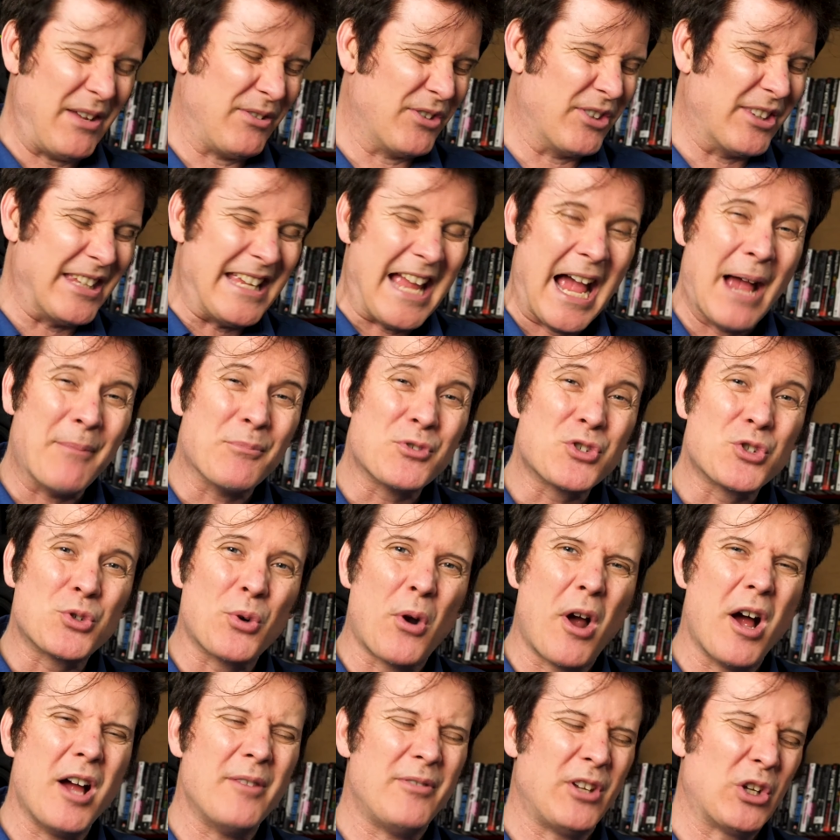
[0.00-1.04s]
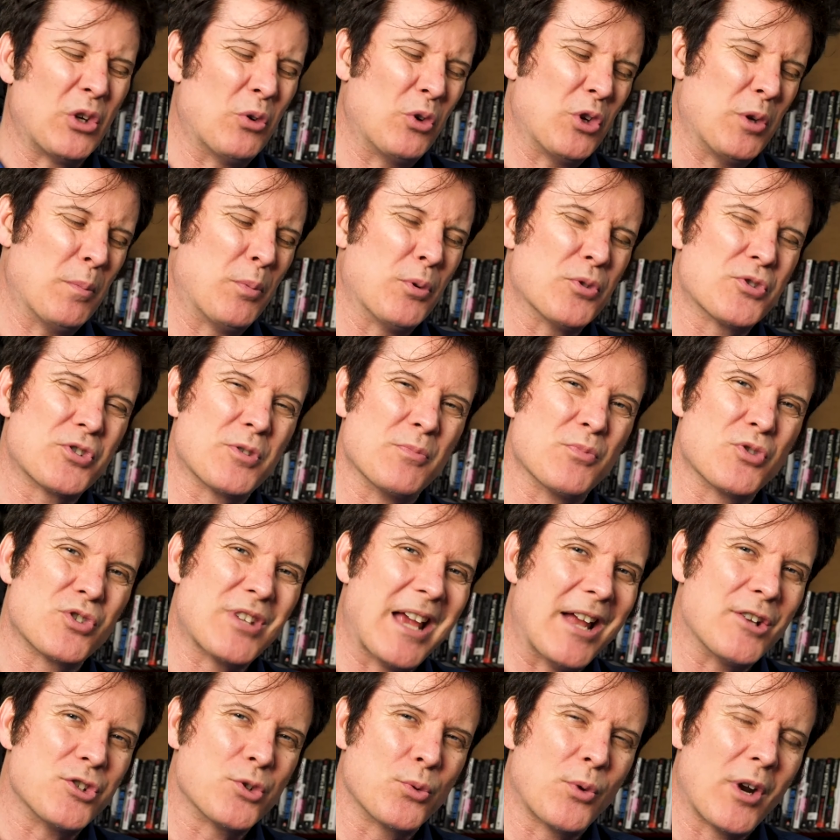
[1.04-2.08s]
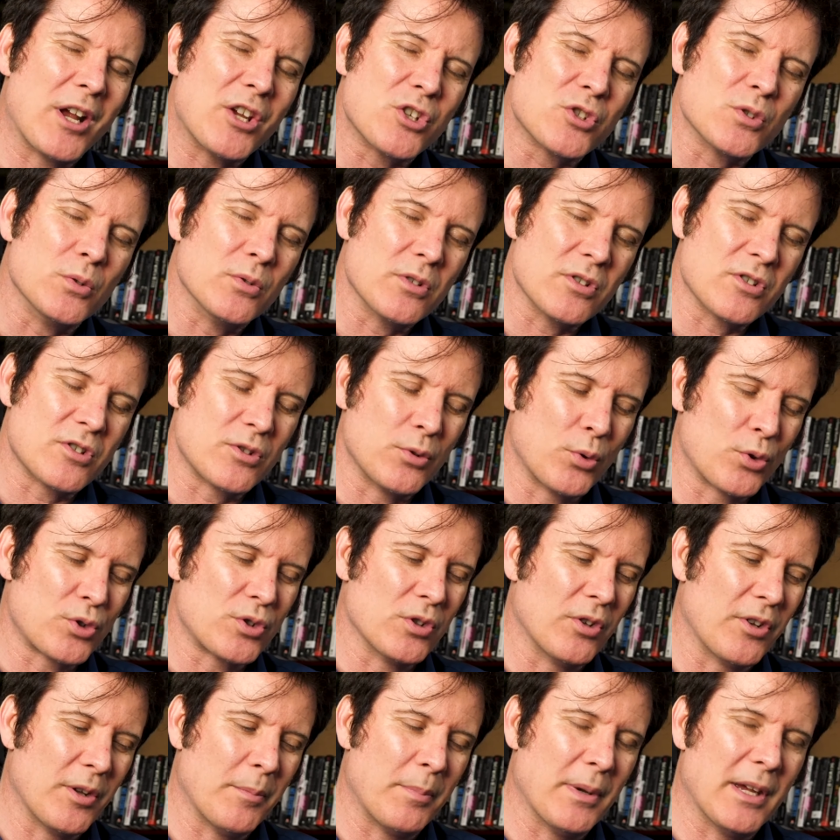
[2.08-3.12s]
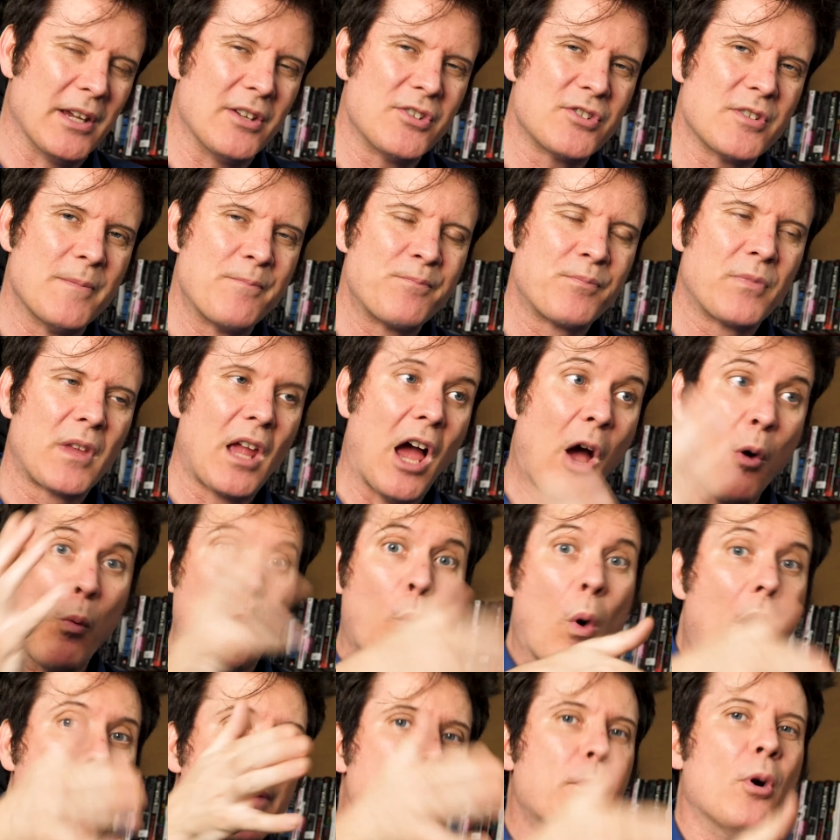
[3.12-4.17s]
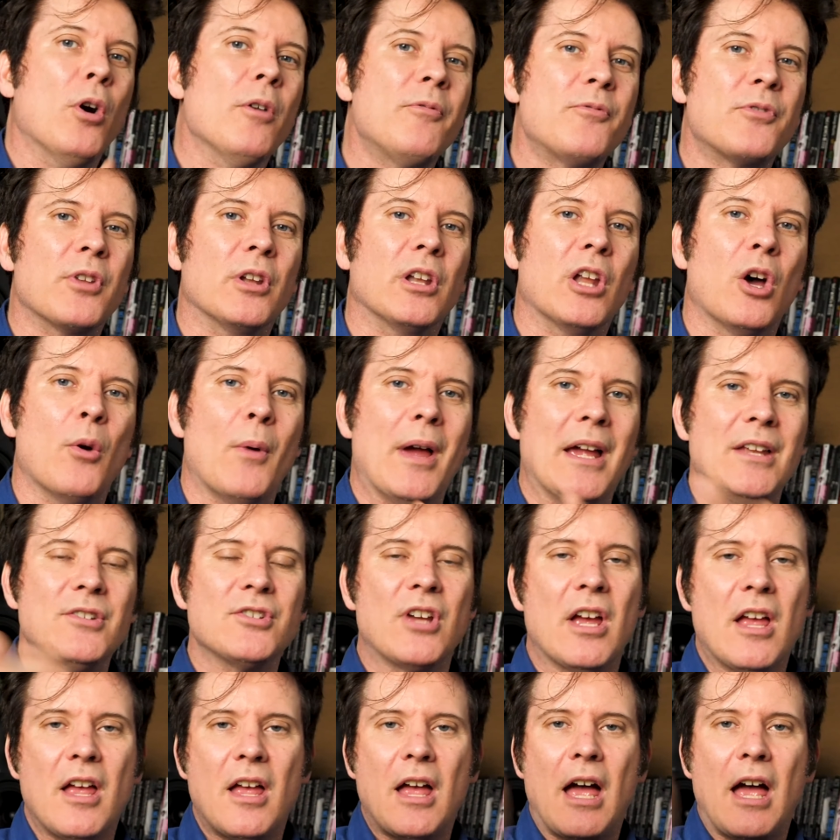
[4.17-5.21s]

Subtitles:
either the amp's driving or you put some saturation or distortion on the bass, and wipe off the low end